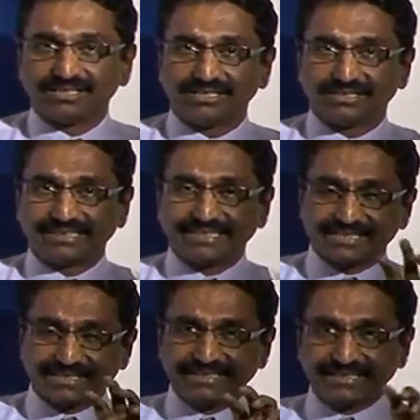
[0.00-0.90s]
that is
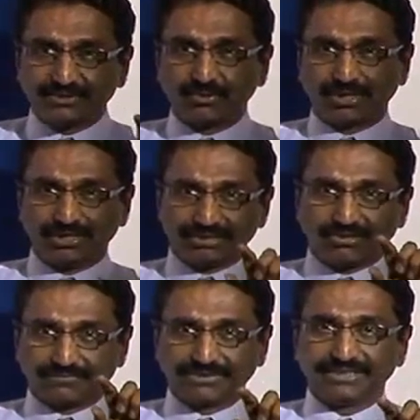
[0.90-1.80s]
in the total
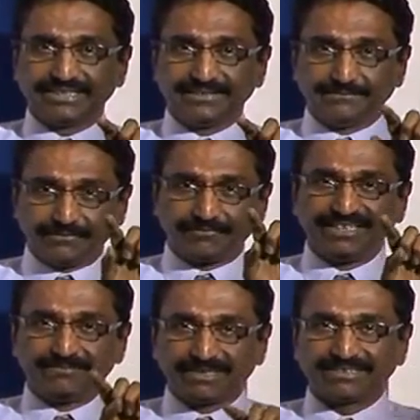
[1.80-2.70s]
of 30,
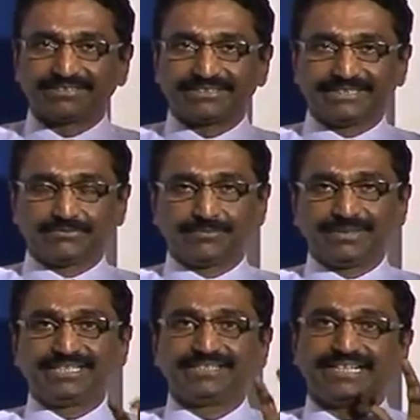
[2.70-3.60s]
15 by 30 would
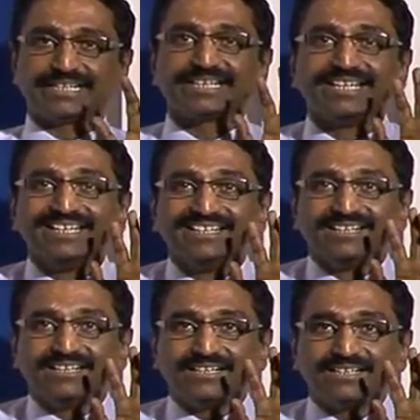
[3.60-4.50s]
mean that
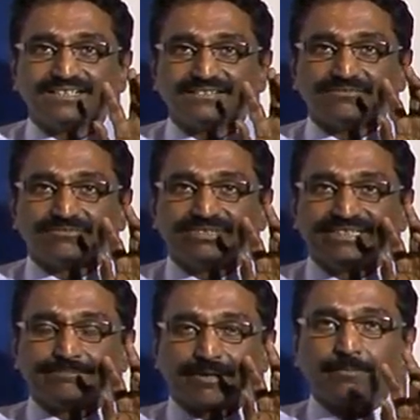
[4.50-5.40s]
the
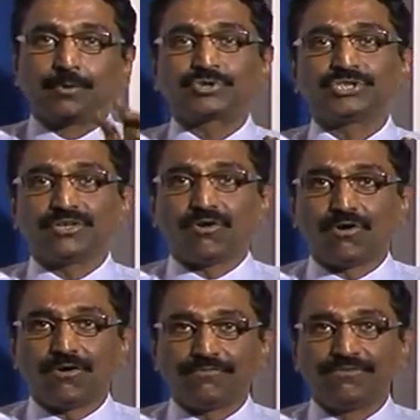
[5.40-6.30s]
proportion
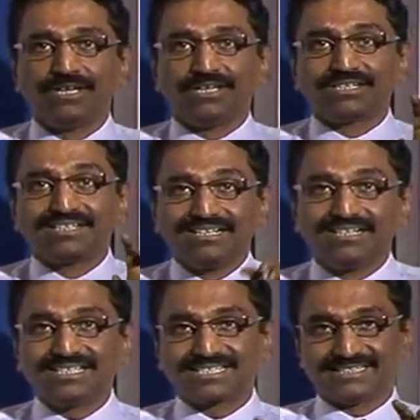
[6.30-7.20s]
of
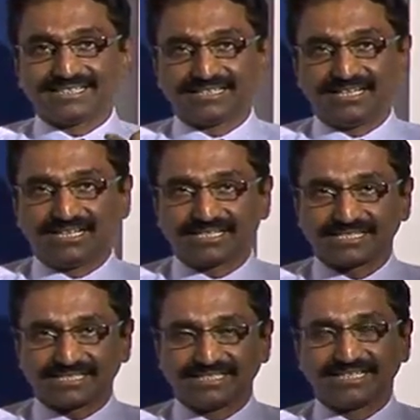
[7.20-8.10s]
girls in the
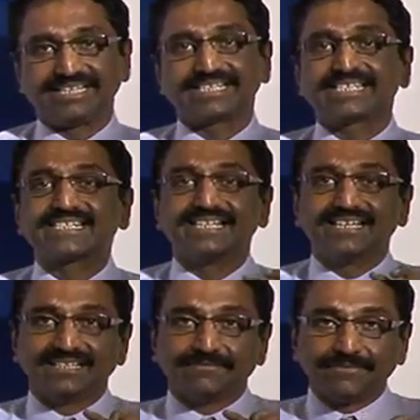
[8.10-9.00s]
class is
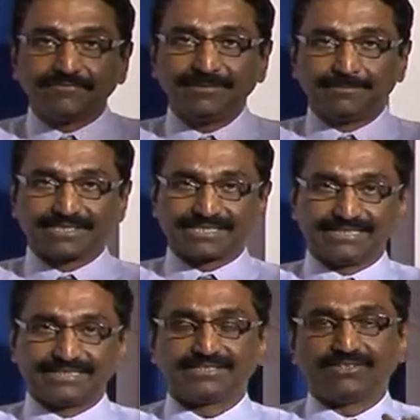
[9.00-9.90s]

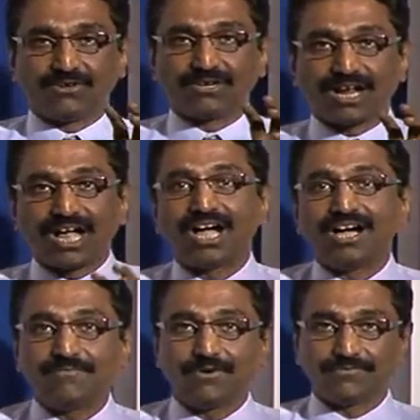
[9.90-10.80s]
50% or
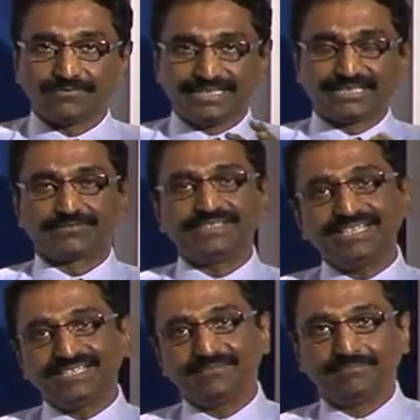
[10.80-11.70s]
half of that of the
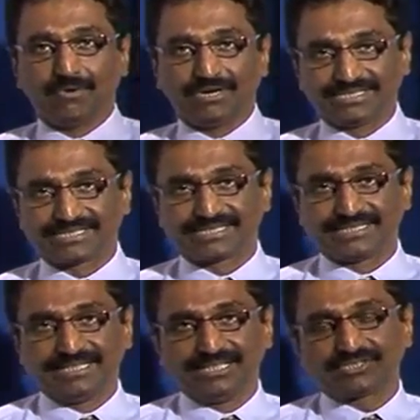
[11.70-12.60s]
boys.
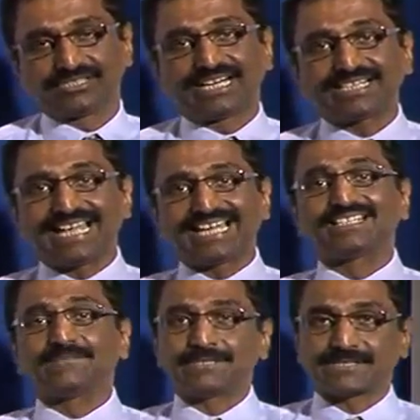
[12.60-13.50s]
So that is
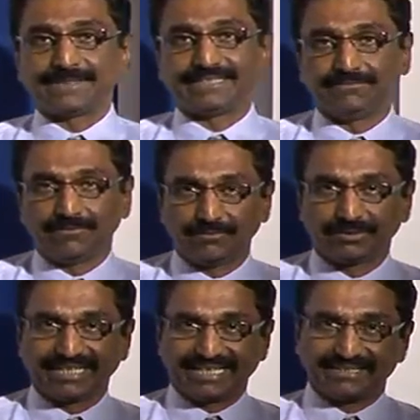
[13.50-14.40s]
another perspective of
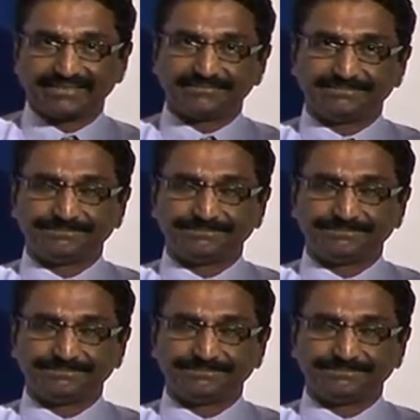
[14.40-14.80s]
looking at it.